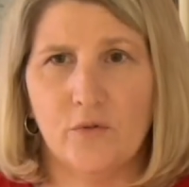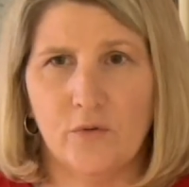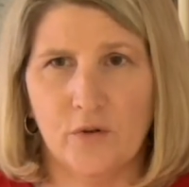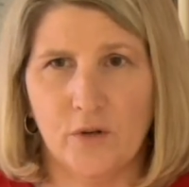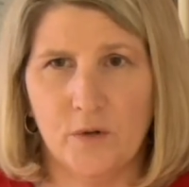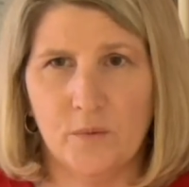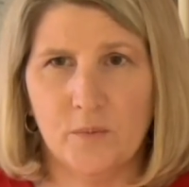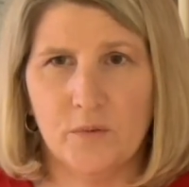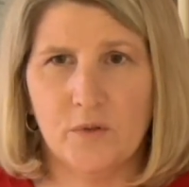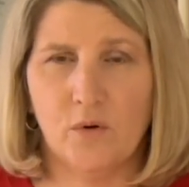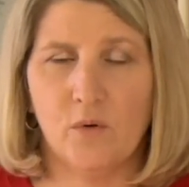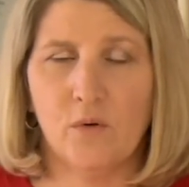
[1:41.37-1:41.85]

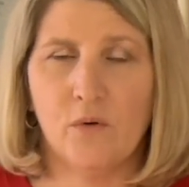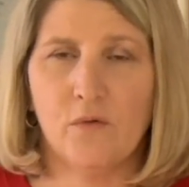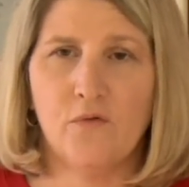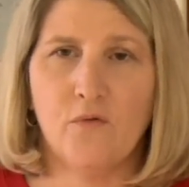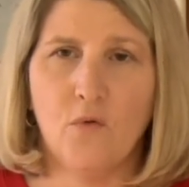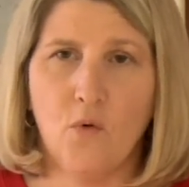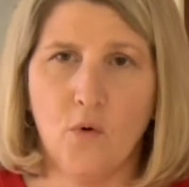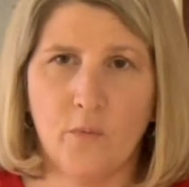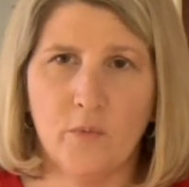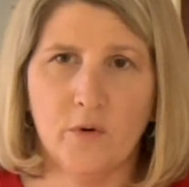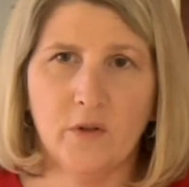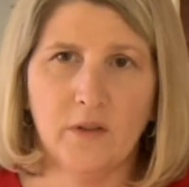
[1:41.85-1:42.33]
troops or
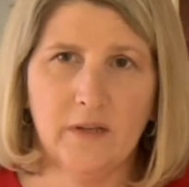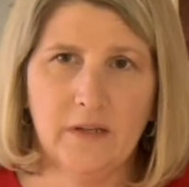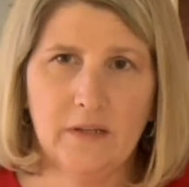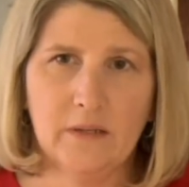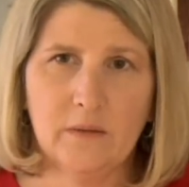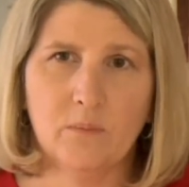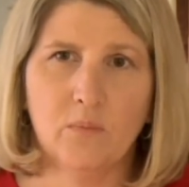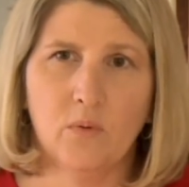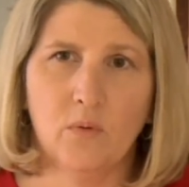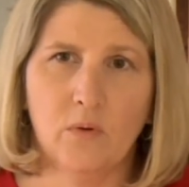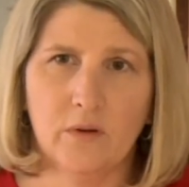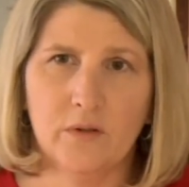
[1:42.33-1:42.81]
formerly
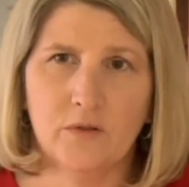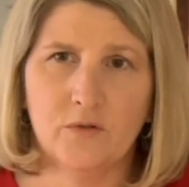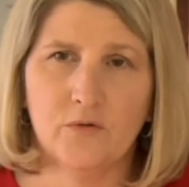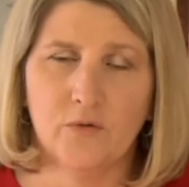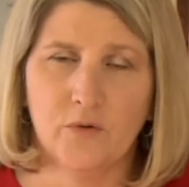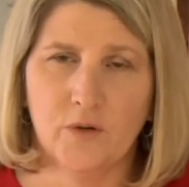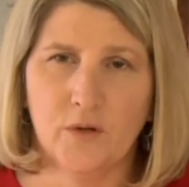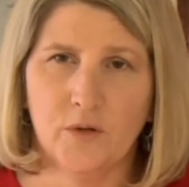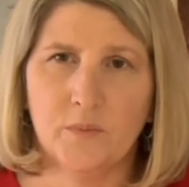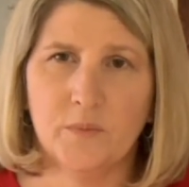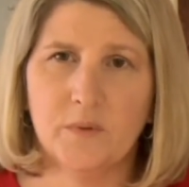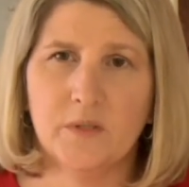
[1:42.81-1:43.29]
deployed
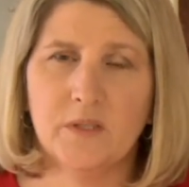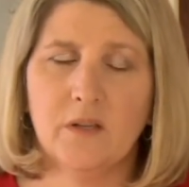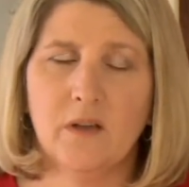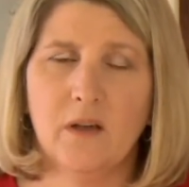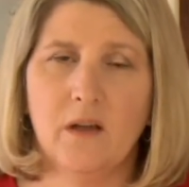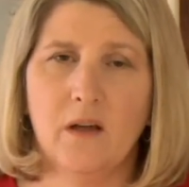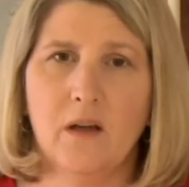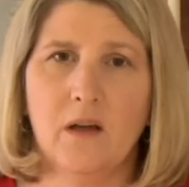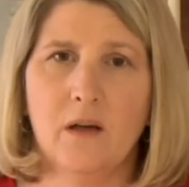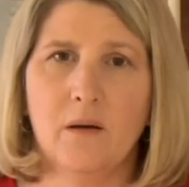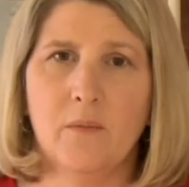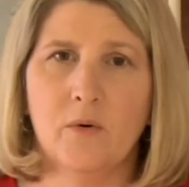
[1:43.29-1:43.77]
troops
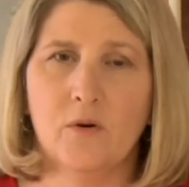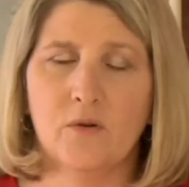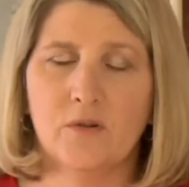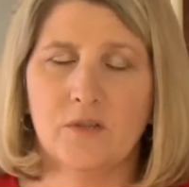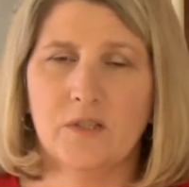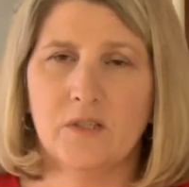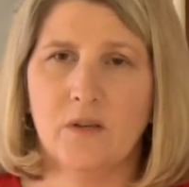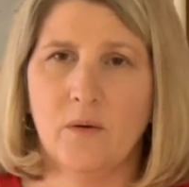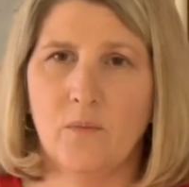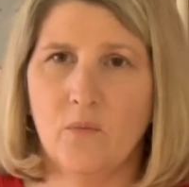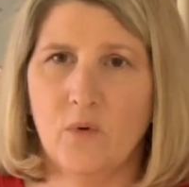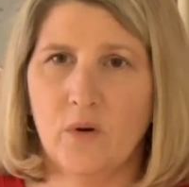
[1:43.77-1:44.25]
um, or
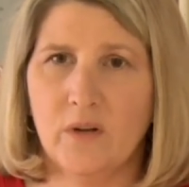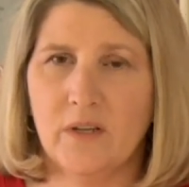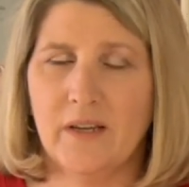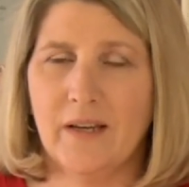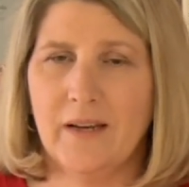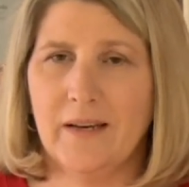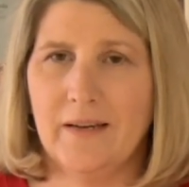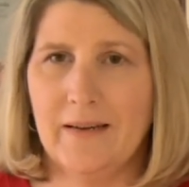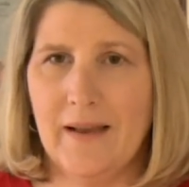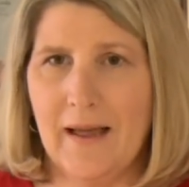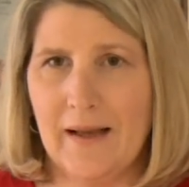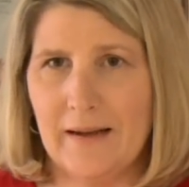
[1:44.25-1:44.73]
someone
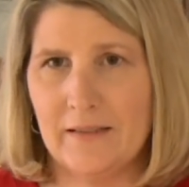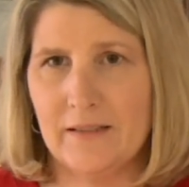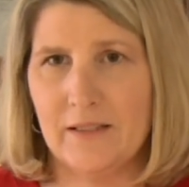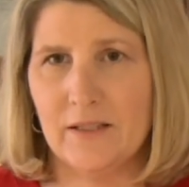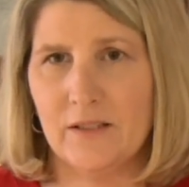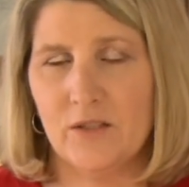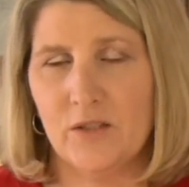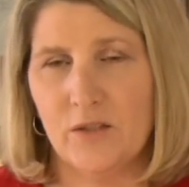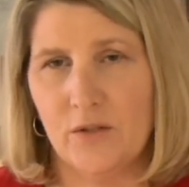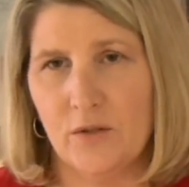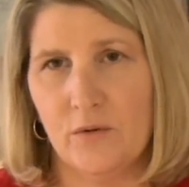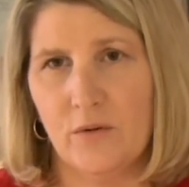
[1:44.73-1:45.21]

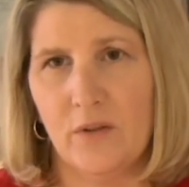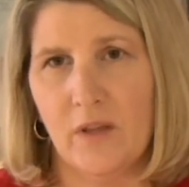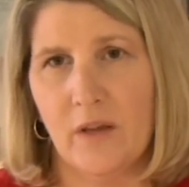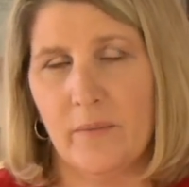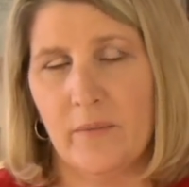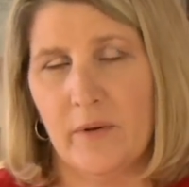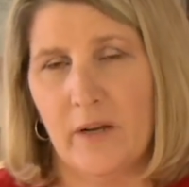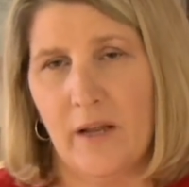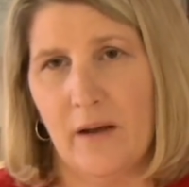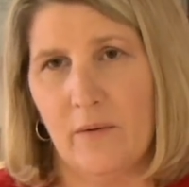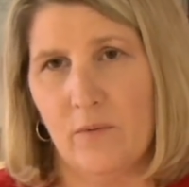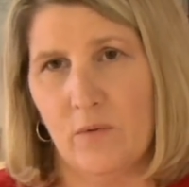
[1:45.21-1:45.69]
connected to
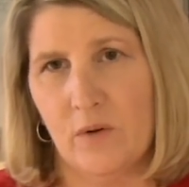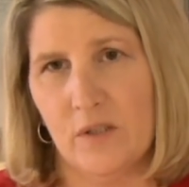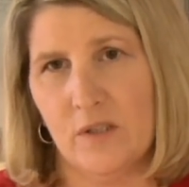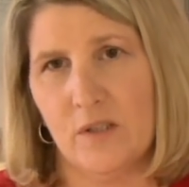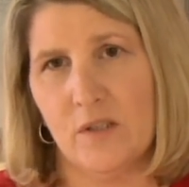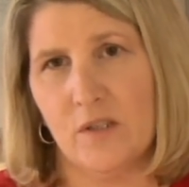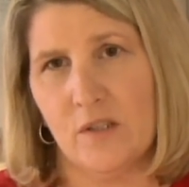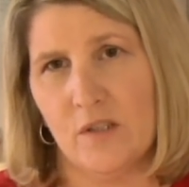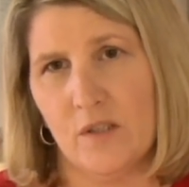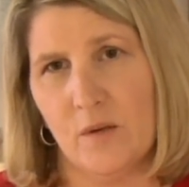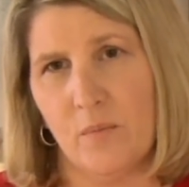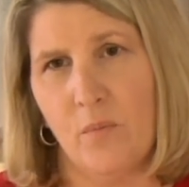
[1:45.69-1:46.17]
them and
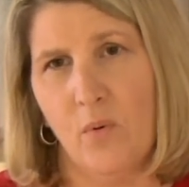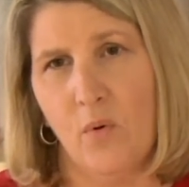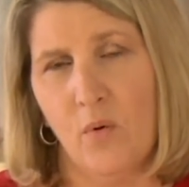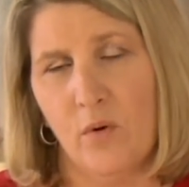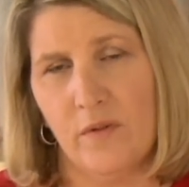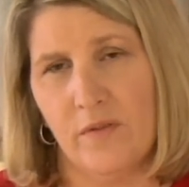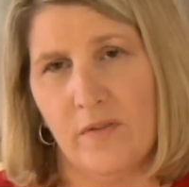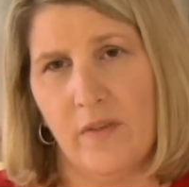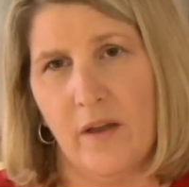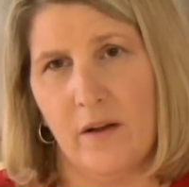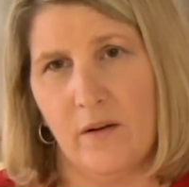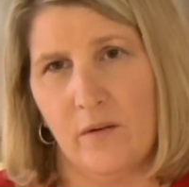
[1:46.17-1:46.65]
wants to
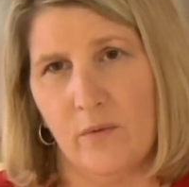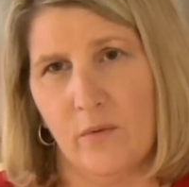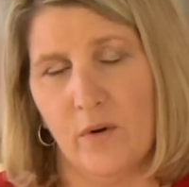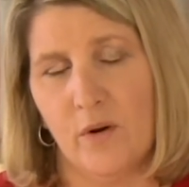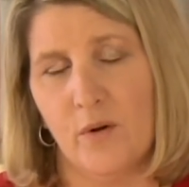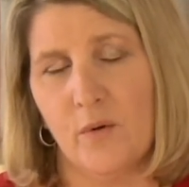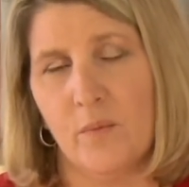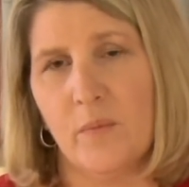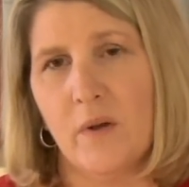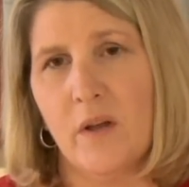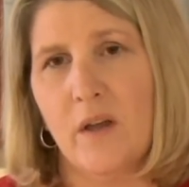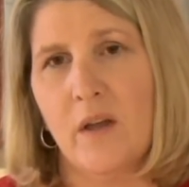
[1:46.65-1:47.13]
support that
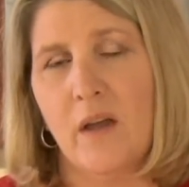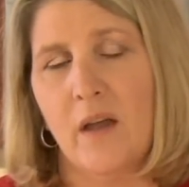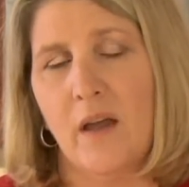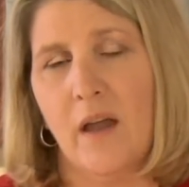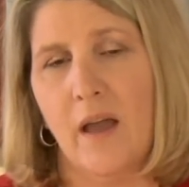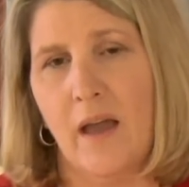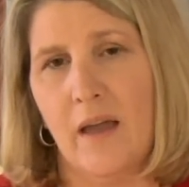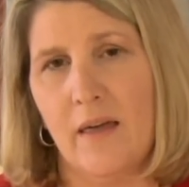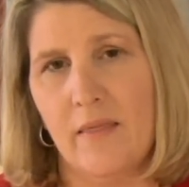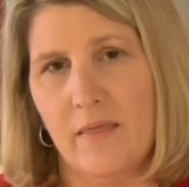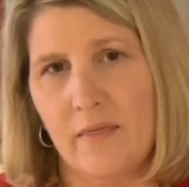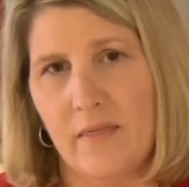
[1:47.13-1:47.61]
group.
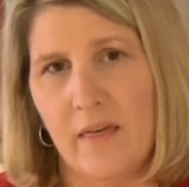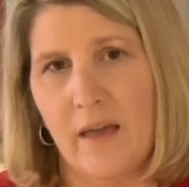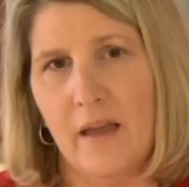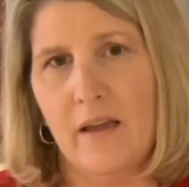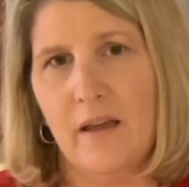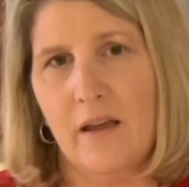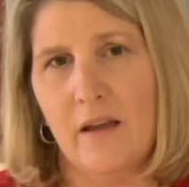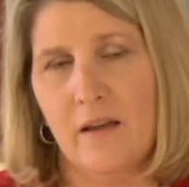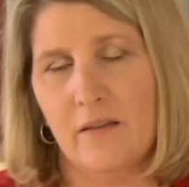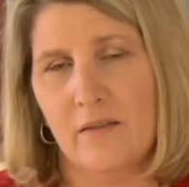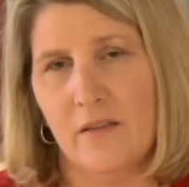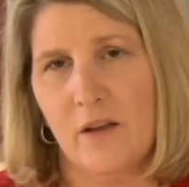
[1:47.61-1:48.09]
And
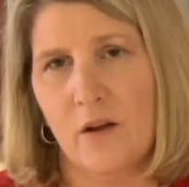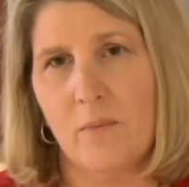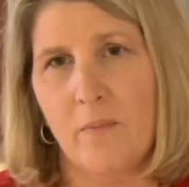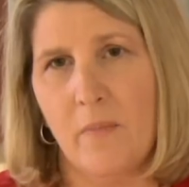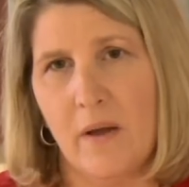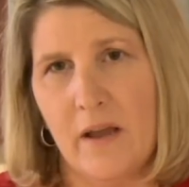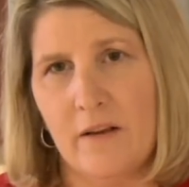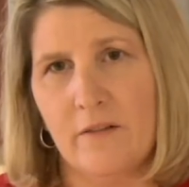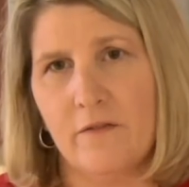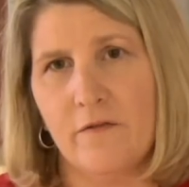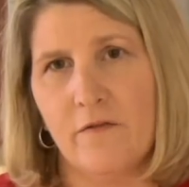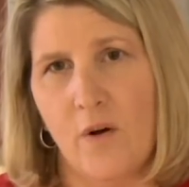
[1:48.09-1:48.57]
they, their
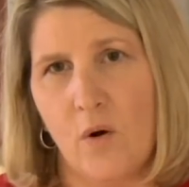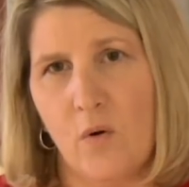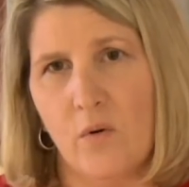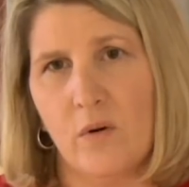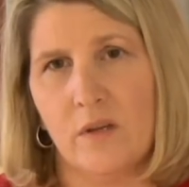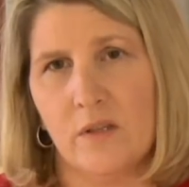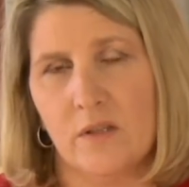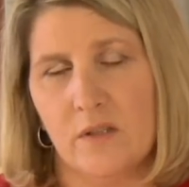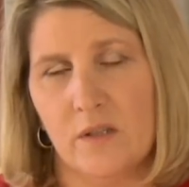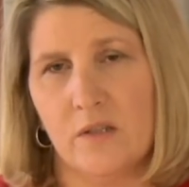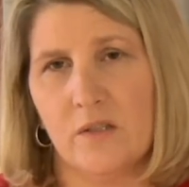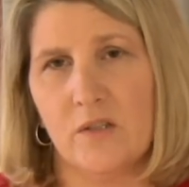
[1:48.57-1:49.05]
main
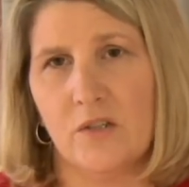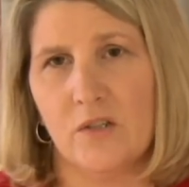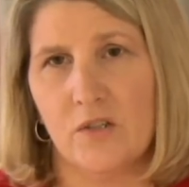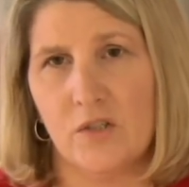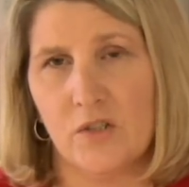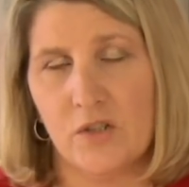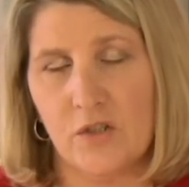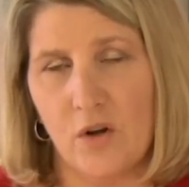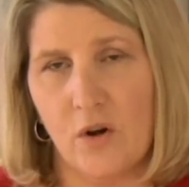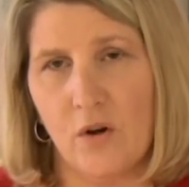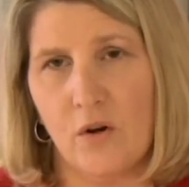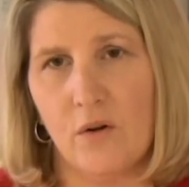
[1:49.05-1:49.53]
focus is to
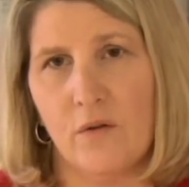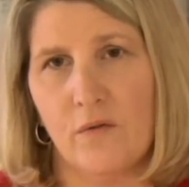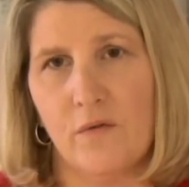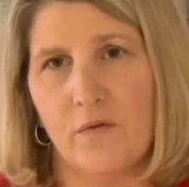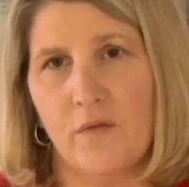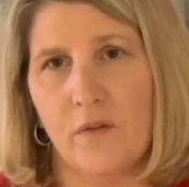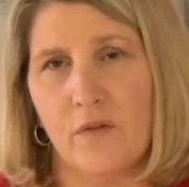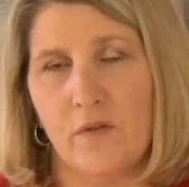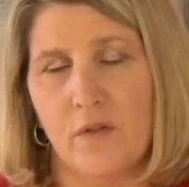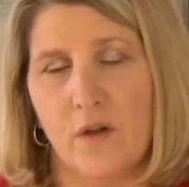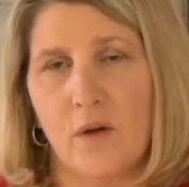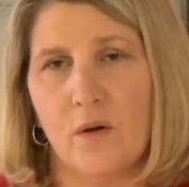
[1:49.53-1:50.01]

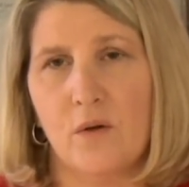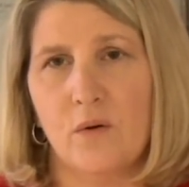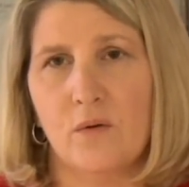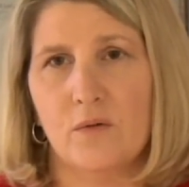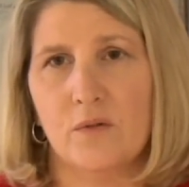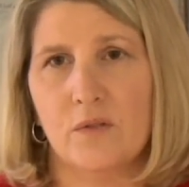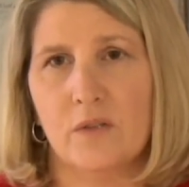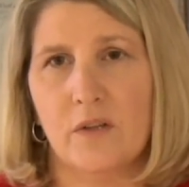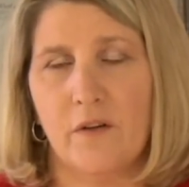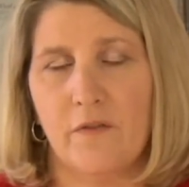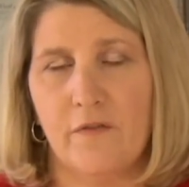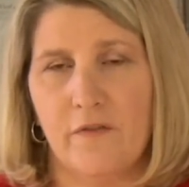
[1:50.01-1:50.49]
serve
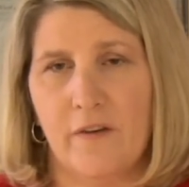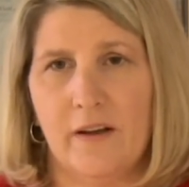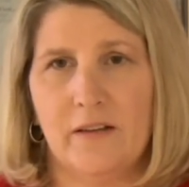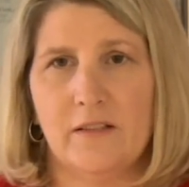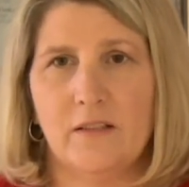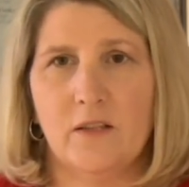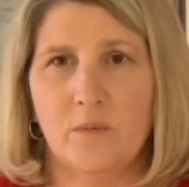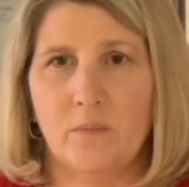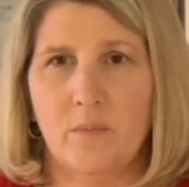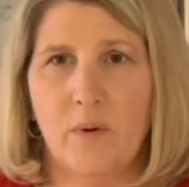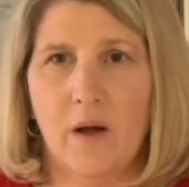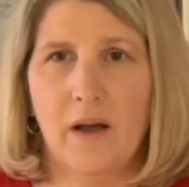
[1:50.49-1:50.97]
those
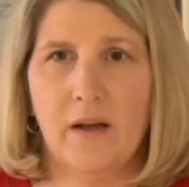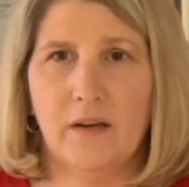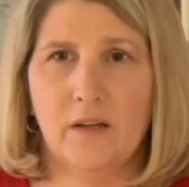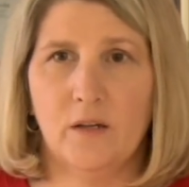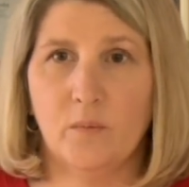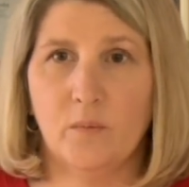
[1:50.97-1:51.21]
affected by a